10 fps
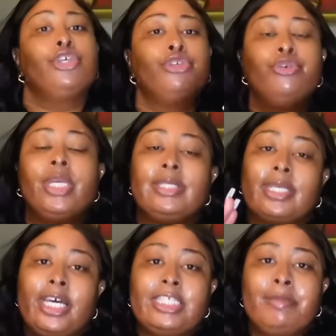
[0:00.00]
So you get to
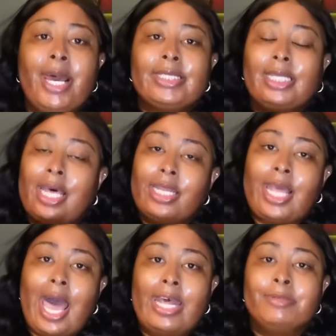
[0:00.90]
customize a lot of the
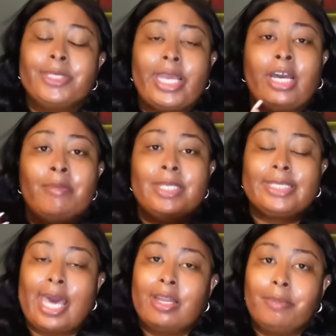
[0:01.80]
items that come
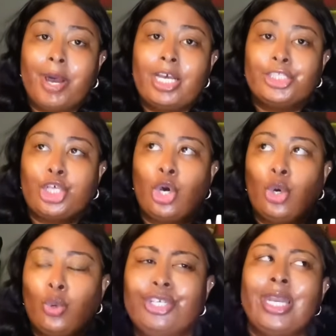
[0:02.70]
inside of the box.
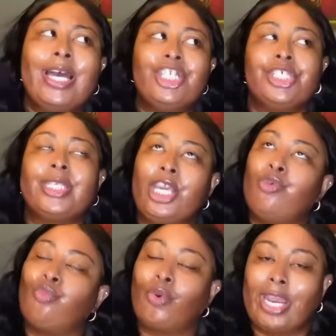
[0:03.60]
So you're not just
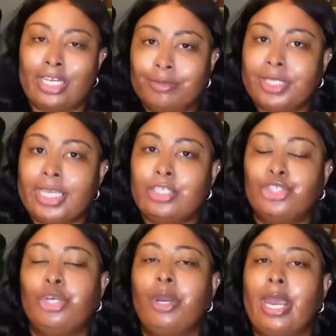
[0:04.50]
getting random things.
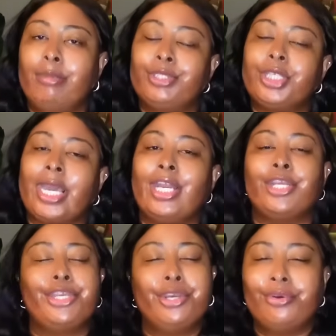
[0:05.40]
You're able to kind
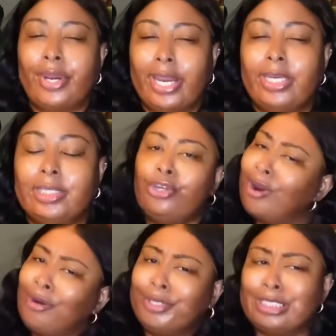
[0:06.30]
of curate your
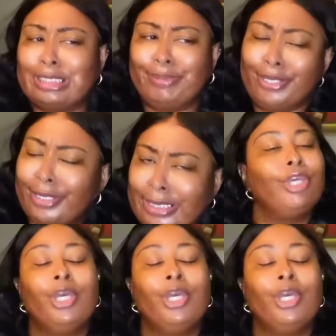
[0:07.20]
own experience.